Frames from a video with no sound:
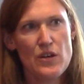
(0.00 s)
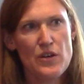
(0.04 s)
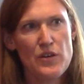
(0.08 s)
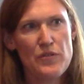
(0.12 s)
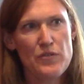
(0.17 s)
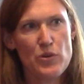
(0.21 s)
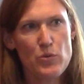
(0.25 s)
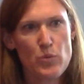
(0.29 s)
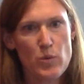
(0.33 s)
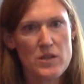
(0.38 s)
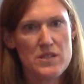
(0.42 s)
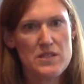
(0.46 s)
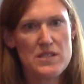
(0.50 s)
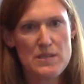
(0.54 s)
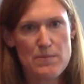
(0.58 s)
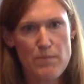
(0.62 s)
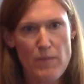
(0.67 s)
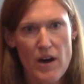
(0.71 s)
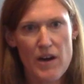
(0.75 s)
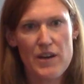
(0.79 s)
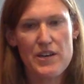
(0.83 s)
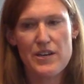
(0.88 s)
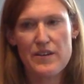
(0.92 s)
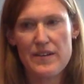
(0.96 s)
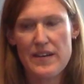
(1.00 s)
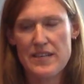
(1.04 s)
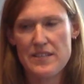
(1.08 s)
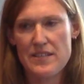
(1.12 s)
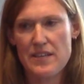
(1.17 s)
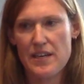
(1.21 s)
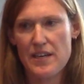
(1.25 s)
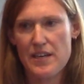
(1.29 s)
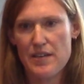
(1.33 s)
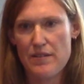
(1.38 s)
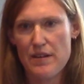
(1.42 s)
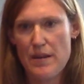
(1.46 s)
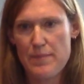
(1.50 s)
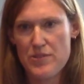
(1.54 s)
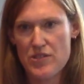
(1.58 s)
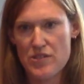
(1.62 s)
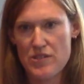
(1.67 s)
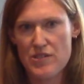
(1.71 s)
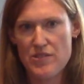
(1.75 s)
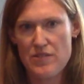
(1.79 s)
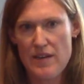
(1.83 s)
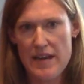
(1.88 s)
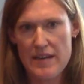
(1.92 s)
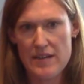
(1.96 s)
for what smarter anti-corruption
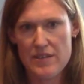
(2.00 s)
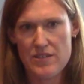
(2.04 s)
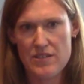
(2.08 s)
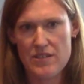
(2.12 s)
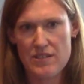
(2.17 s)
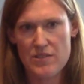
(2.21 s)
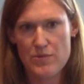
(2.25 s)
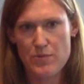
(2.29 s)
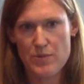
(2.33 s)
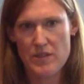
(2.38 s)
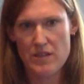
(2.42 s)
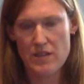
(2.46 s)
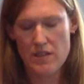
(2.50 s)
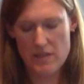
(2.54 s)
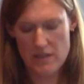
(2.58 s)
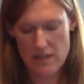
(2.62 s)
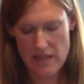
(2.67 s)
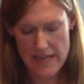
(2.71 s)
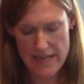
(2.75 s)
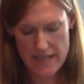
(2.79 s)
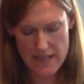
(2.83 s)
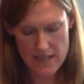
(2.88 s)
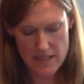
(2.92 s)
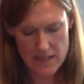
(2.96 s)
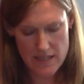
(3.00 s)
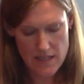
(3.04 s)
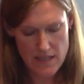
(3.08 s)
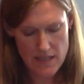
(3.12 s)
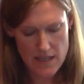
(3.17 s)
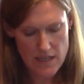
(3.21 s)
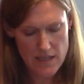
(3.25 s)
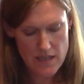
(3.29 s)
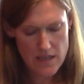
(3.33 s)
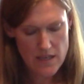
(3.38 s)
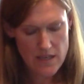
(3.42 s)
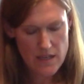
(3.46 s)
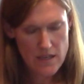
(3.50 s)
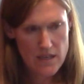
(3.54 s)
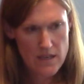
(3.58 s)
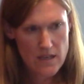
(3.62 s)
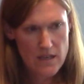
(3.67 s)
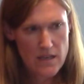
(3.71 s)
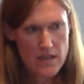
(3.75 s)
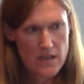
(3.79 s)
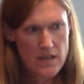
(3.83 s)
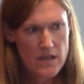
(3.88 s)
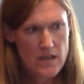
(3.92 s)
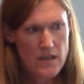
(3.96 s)
strategies would look like.
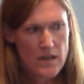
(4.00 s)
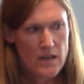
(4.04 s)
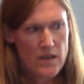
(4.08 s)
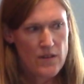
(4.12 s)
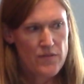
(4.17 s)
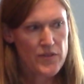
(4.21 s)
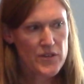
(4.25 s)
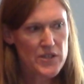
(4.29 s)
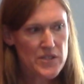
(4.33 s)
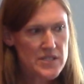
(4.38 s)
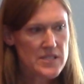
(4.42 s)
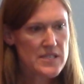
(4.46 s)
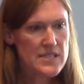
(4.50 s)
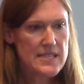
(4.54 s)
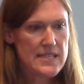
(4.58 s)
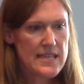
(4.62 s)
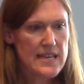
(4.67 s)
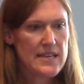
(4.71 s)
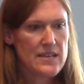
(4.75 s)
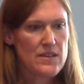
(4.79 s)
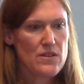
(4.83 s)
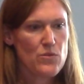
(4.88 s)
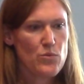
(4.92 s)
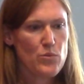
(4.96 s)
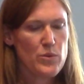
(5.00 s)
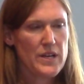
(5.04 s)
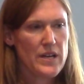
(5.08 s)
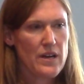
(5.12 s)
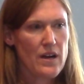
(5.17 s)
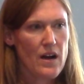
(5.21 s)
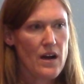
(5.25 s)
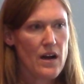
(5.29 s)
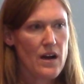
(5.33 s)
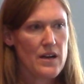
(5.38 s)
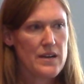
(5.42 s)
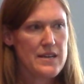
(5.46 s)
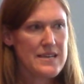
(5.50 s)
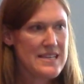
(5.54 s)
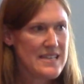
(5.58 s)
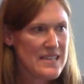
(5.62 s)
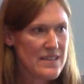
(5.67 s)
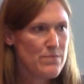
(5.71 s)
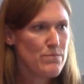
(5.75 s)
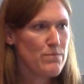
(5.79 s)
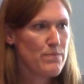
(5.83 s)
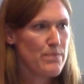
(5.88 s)
First is that we need